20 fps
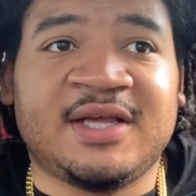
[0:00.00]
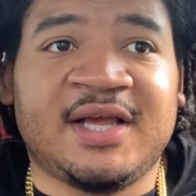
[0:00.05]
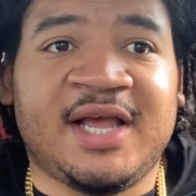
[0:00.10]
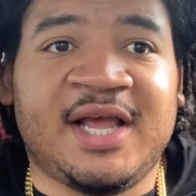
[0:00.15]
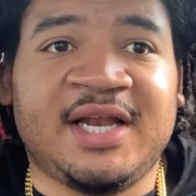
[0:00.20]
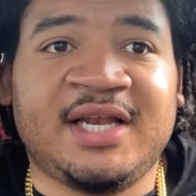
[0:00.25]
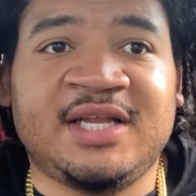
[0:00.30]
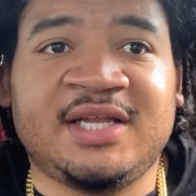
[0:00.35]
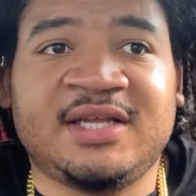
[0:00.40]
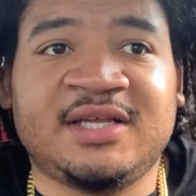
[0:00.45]

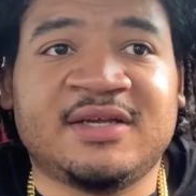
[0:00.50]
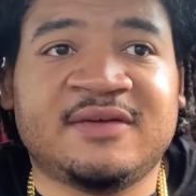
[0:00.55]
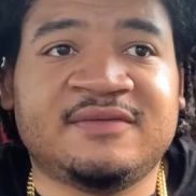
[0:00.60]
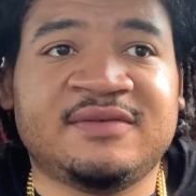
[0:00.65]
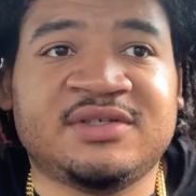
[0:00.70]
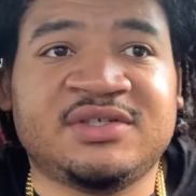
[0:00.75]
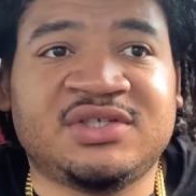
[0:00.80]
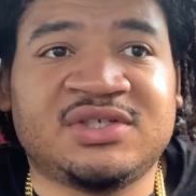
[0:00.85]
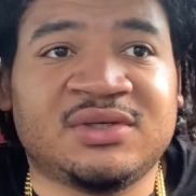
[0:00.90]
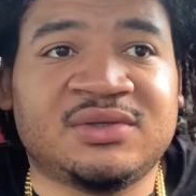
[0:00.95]
any of
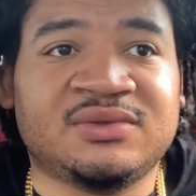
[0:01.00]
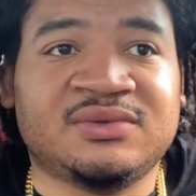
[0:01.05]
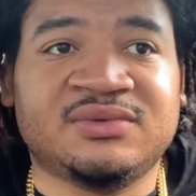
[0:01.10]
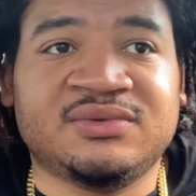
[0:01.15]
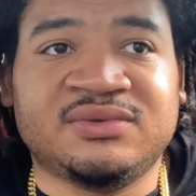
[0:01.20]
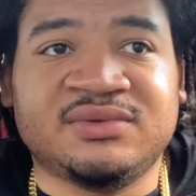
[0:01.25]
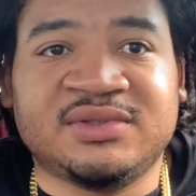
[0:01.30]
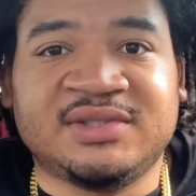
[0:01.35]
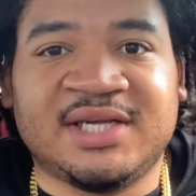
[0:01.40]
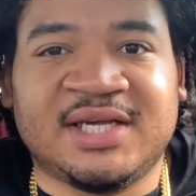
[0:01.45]
the
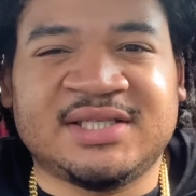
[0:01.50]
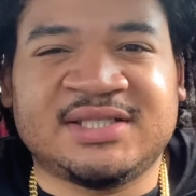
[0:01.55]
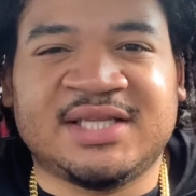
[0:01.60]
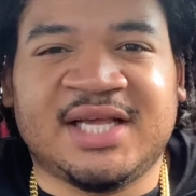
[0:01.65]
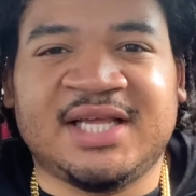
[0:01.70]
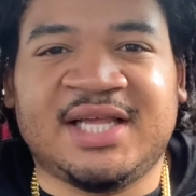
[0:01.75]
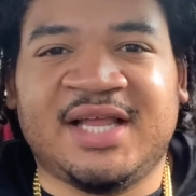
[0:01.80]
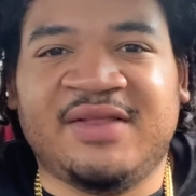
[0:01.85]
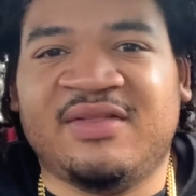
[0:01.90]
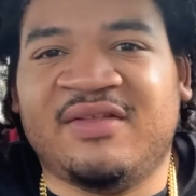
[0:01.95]
shows that's
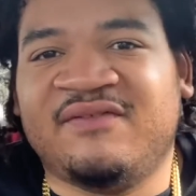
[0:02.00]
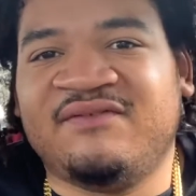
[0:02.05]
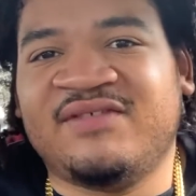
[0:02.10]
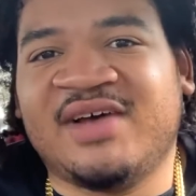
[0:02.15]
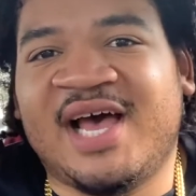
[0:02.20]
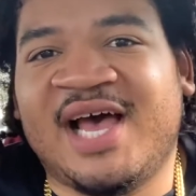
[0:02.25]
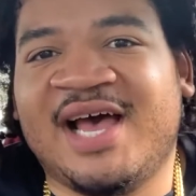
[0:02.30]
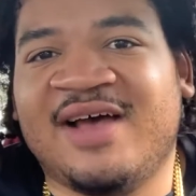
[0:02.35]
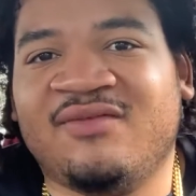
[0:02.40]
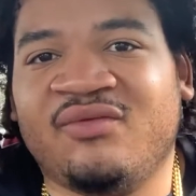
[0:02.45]
like in the
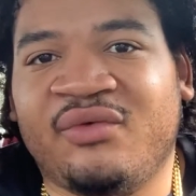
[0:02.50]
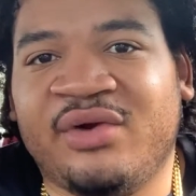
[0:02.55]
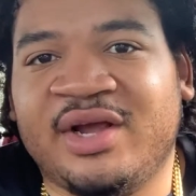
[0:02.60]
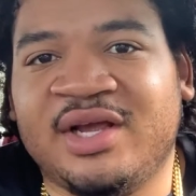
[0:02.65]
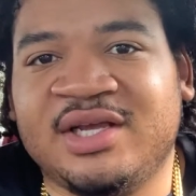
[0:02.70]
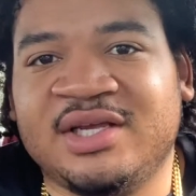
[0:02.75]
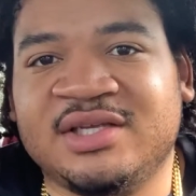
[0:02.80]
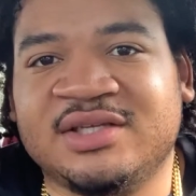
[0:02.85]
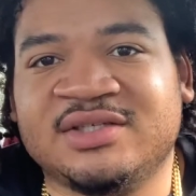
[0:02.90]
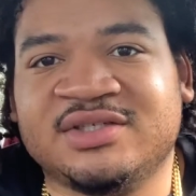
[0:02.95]
5
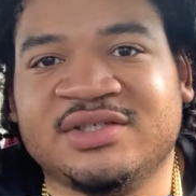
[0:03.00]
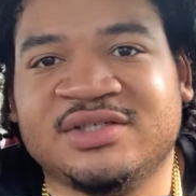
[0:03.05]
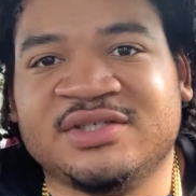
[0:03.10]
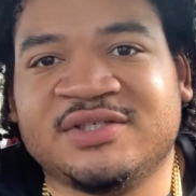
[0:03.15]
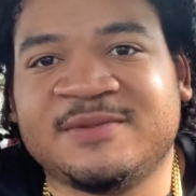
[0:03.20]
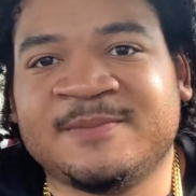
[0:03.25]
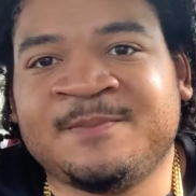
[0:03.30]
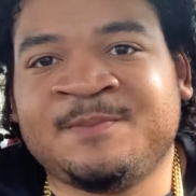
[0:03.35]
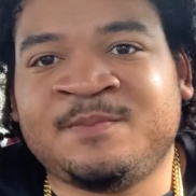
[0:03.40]
range,